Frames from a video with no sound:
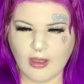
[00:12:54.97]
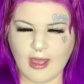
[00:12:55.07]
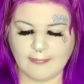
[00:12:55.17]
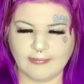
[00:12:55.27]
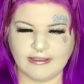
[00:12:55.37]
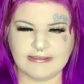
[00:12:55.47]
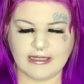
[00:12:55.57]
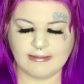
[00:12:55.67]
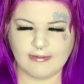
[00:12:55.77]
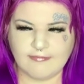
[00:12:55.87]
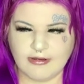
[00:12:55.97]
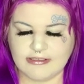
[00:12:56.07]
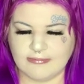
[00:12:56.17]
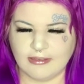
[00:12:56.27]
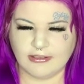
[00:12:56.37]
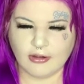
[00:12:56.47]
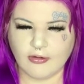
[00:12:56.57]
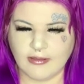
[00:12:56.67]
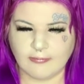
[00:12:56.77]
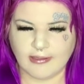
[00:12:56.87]
I'm, like, telling my friends, I'm like,
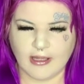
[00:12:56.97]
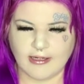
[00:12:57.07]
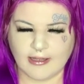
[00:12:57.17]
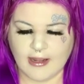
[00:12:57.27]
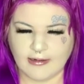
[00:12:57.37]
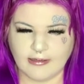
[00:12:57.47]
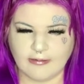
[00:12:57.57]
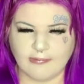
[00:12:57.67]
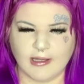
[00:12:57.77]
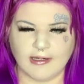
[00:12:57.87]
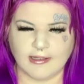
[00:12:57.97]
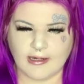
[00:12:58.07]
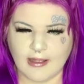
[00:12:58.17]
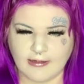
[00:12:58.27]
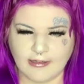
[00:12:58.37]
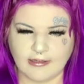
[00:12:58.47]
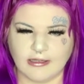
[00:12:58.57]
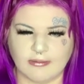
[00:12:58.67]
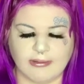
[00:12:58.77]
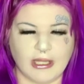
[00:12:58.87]
yo, like, we gotta get out of here,
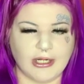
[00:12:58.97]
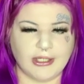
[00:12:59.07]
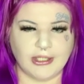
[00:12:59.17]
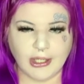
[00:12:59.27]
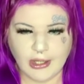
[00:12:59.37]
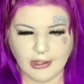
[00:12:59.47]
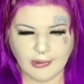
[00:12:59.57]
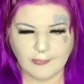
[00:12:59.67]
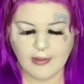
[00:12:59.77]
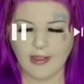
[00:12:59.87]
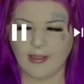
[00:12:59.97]
like, we gotta go.